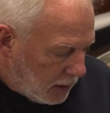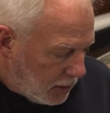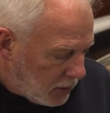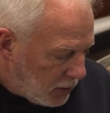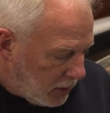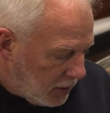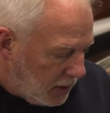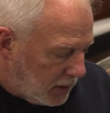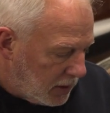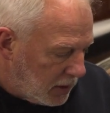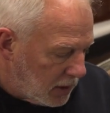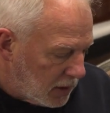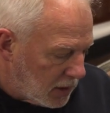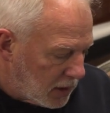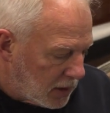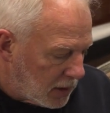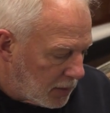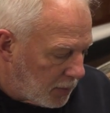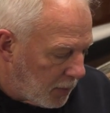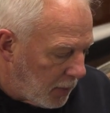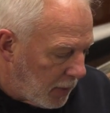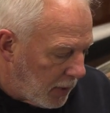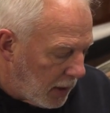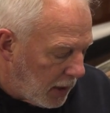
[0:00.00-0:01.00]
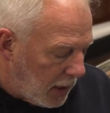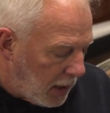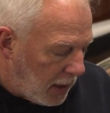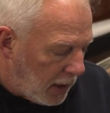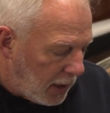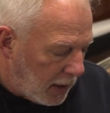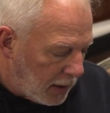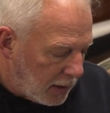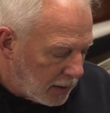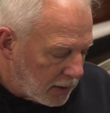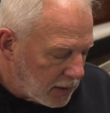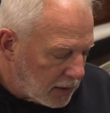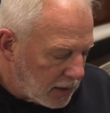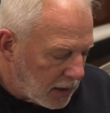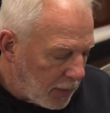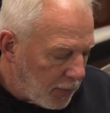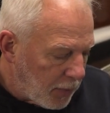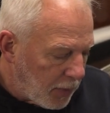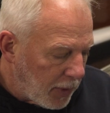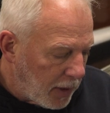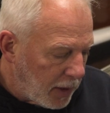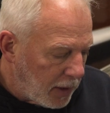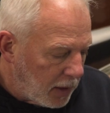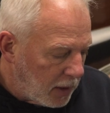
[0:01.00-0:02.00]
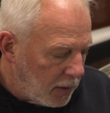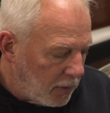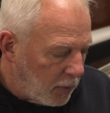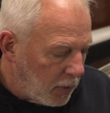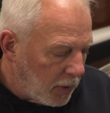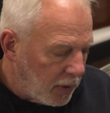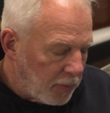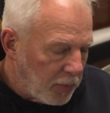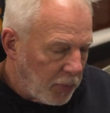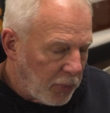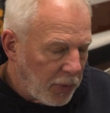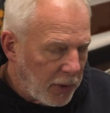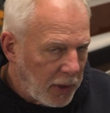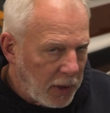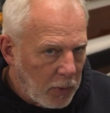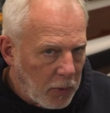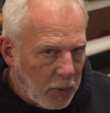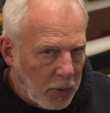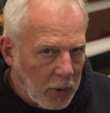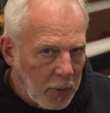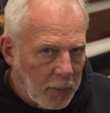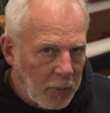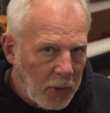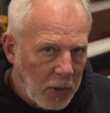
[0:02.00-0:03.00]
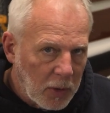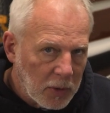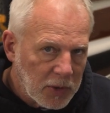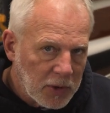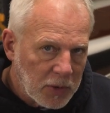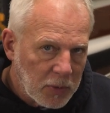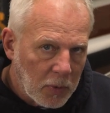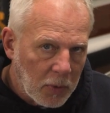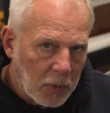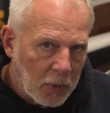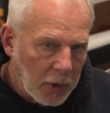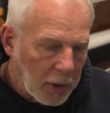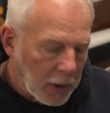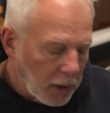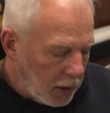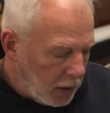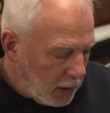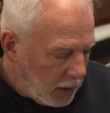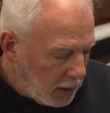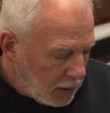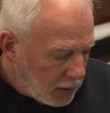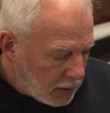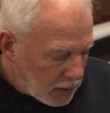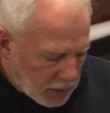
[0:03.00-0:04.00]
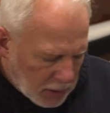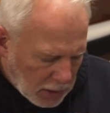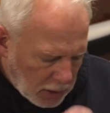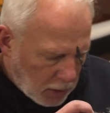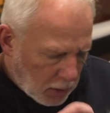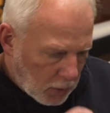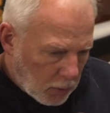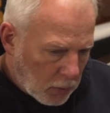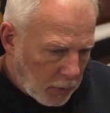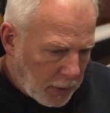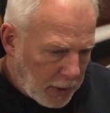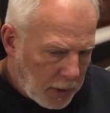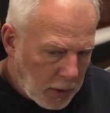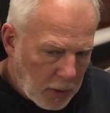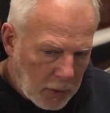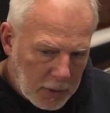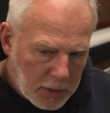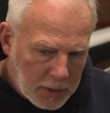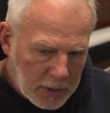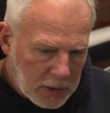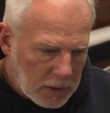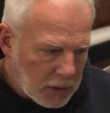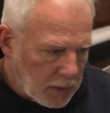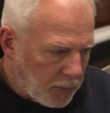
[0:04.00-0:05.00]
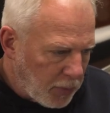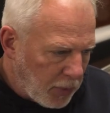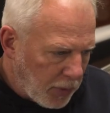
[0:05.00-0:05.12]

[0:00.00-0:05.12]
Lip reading: So this is separated with pre-war, post-war. So we know this is a